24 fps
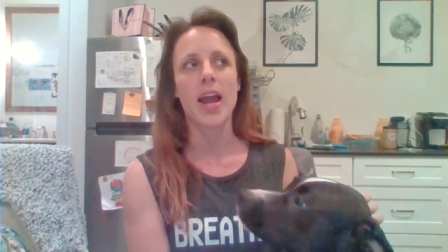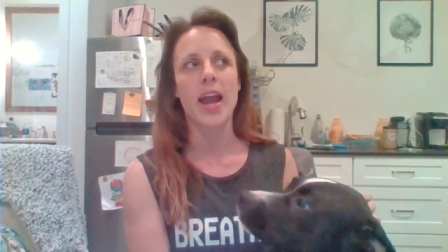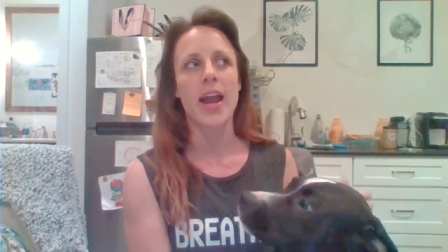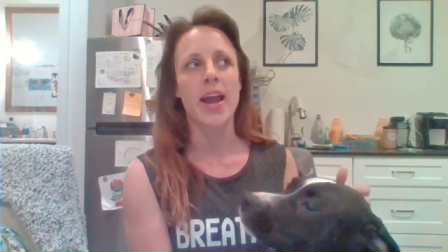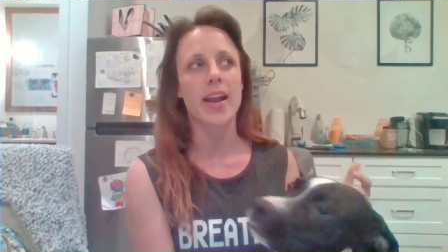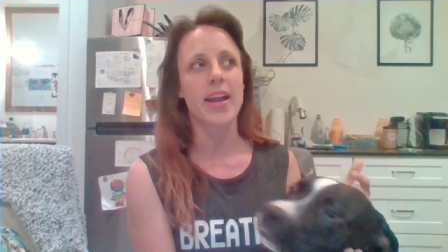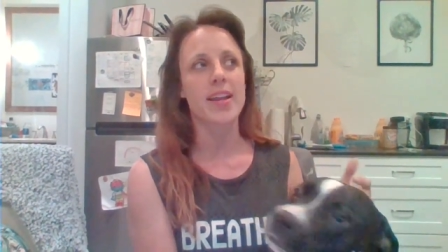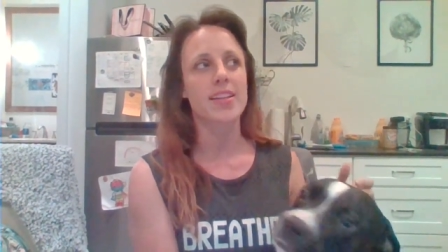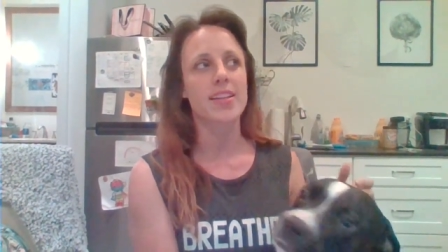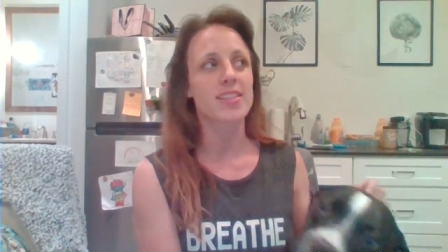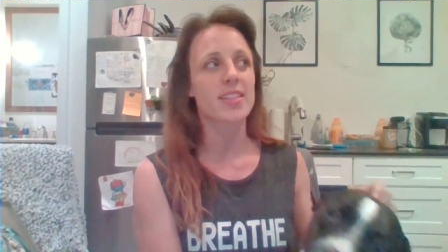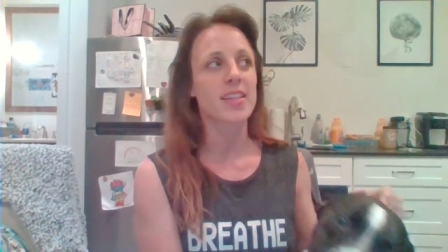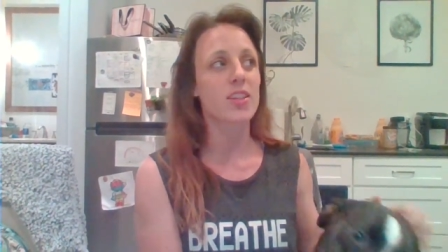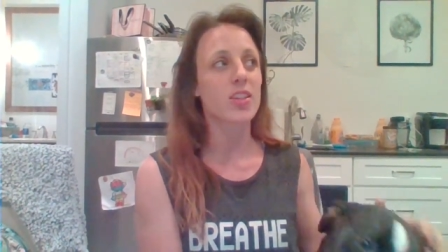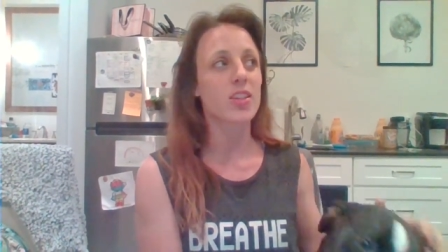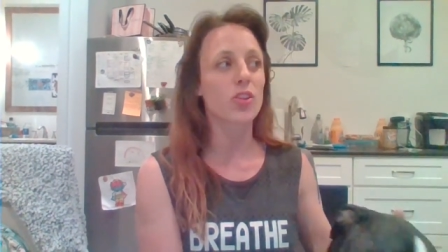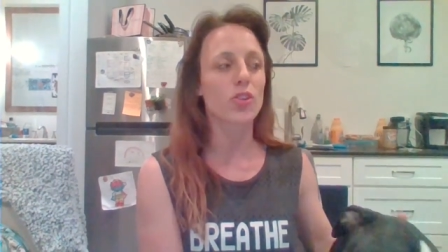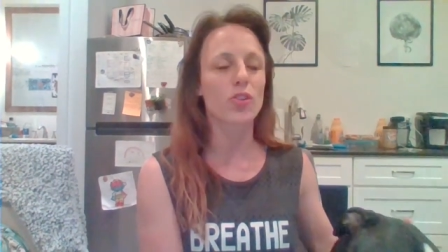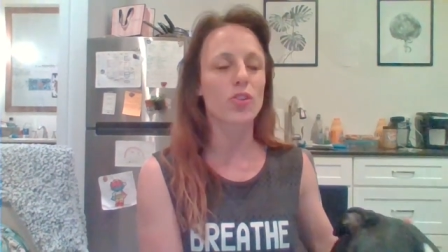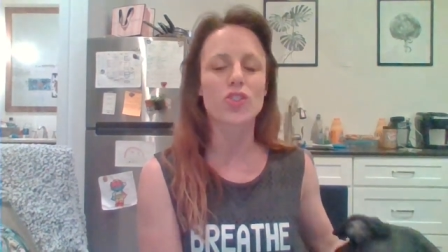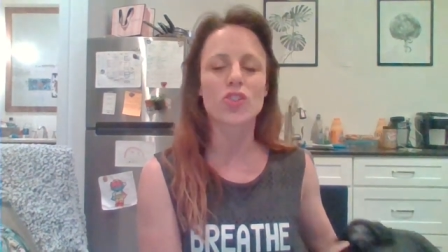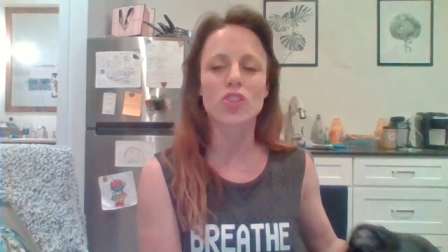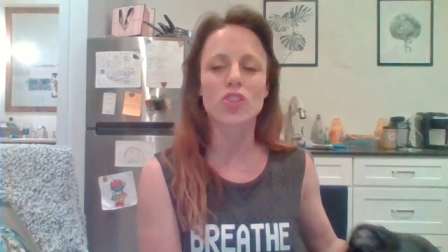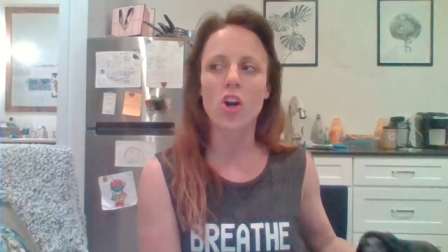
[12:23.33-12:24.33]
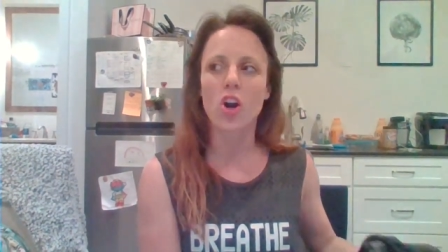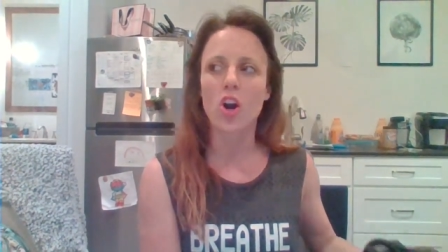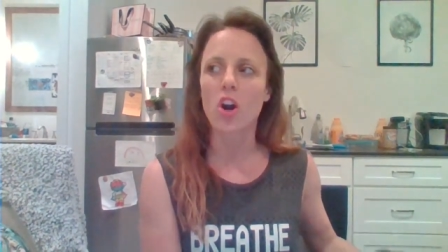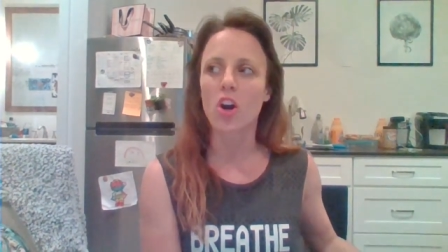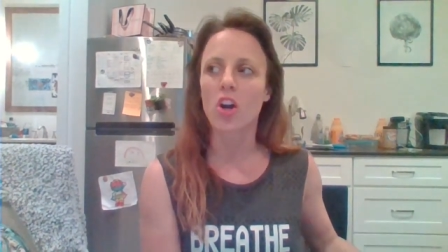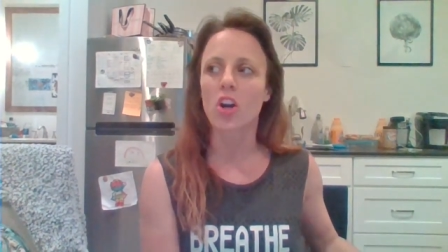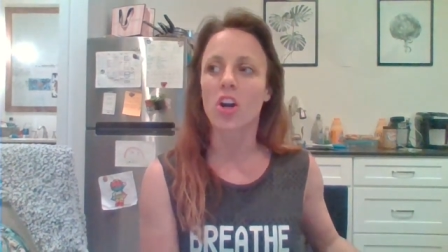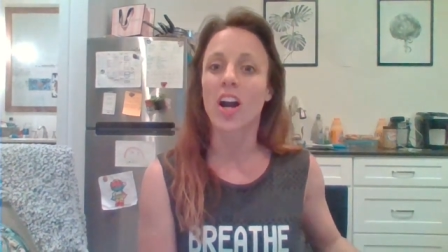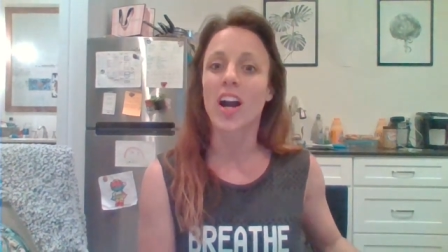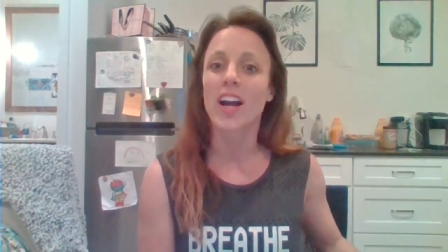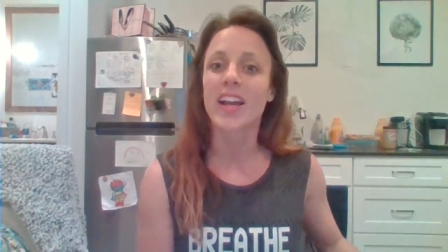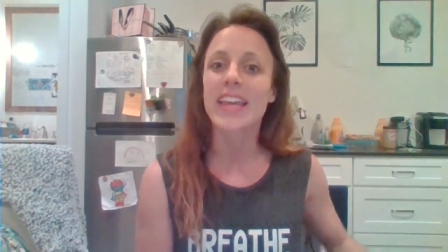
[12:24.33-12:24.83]
and I see the girl's
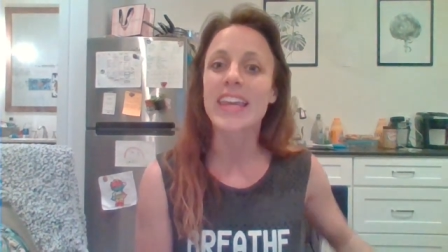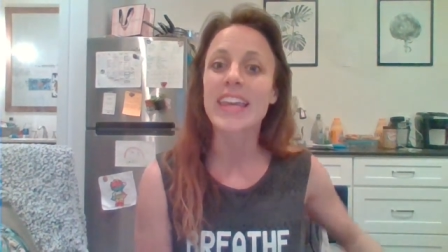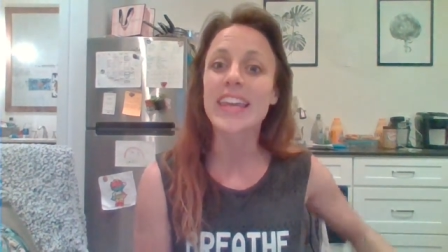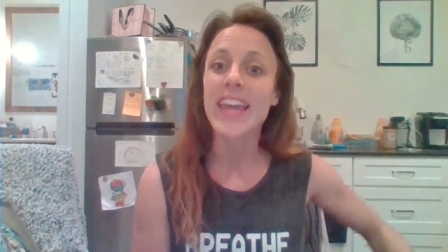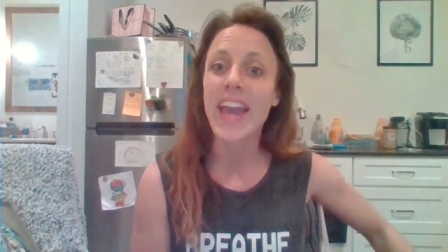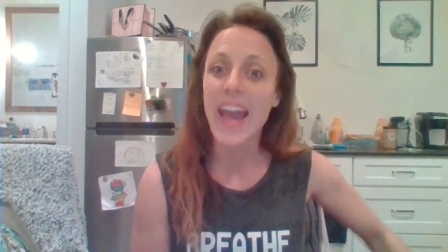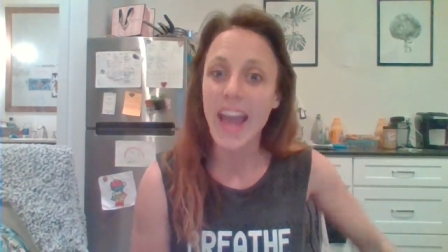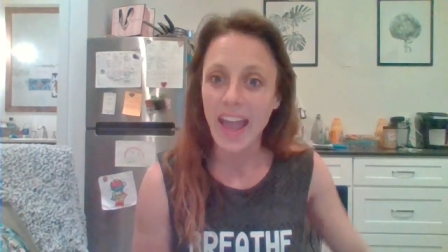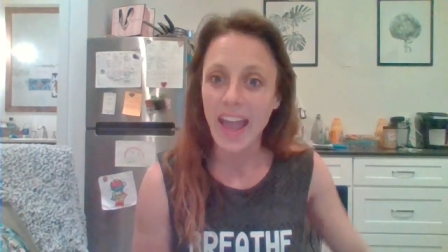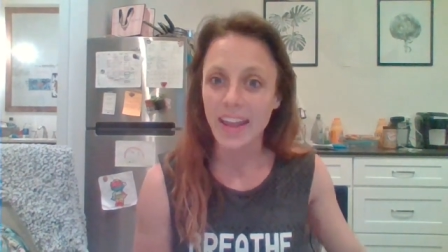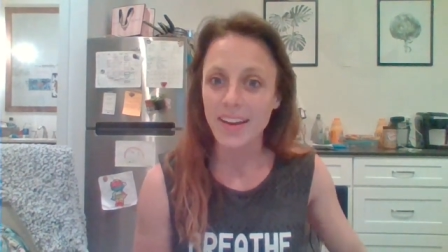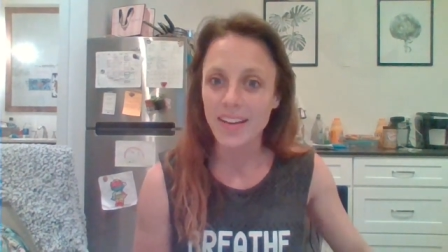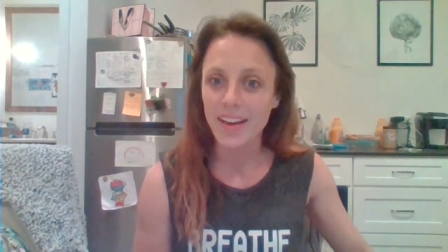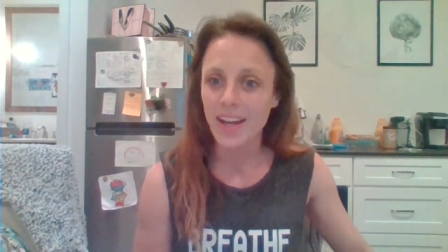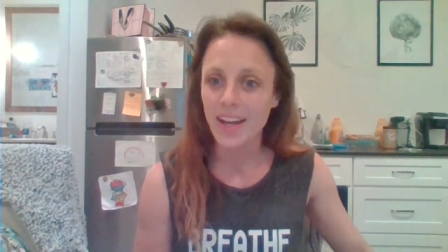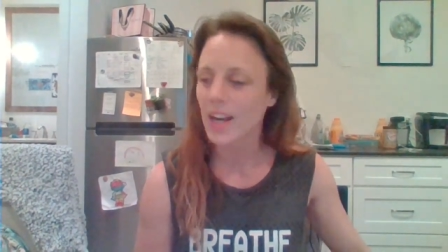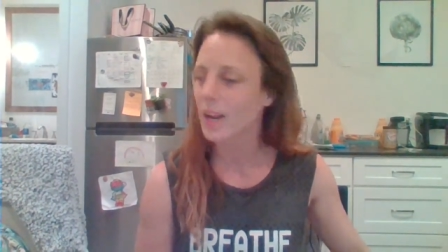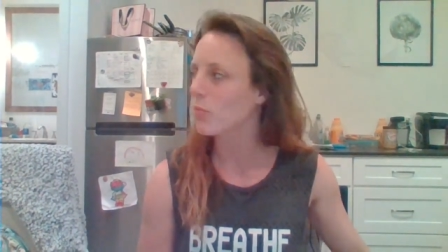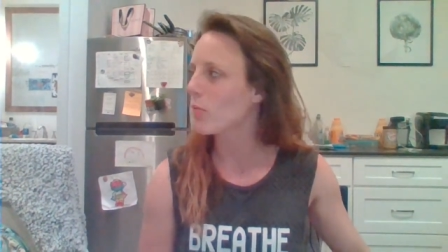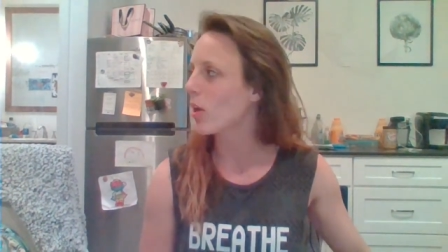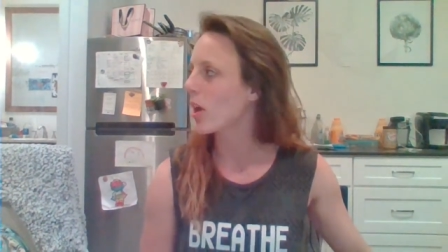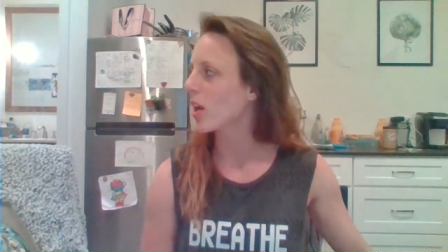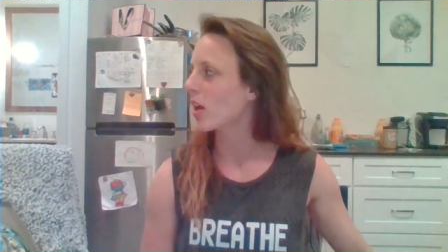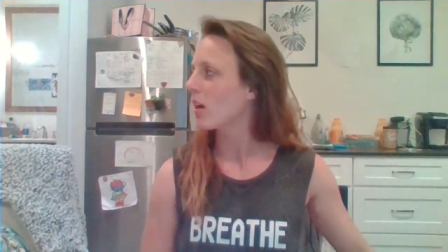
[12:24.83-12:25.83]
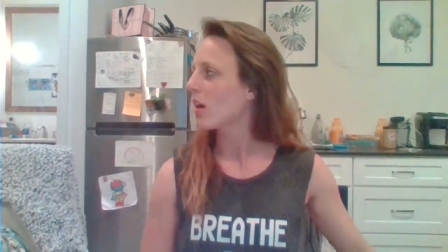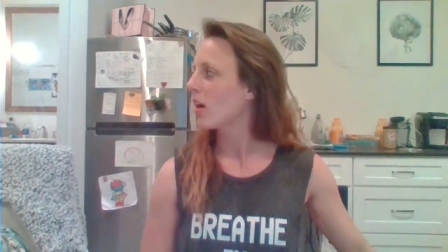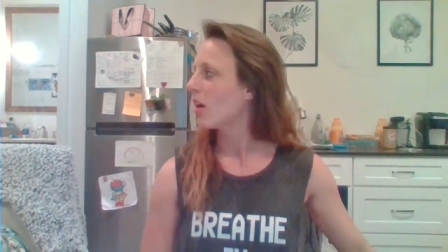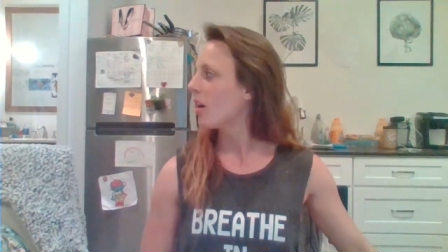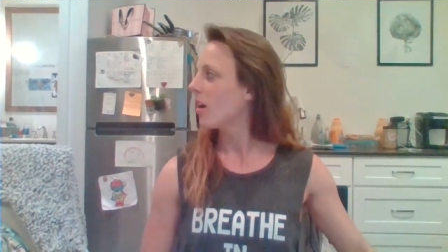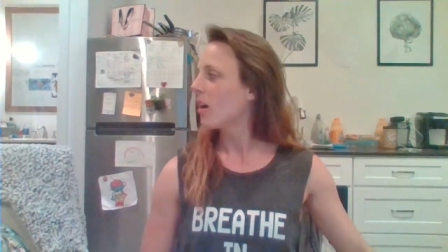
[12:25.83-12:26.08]
car again, and I'm like,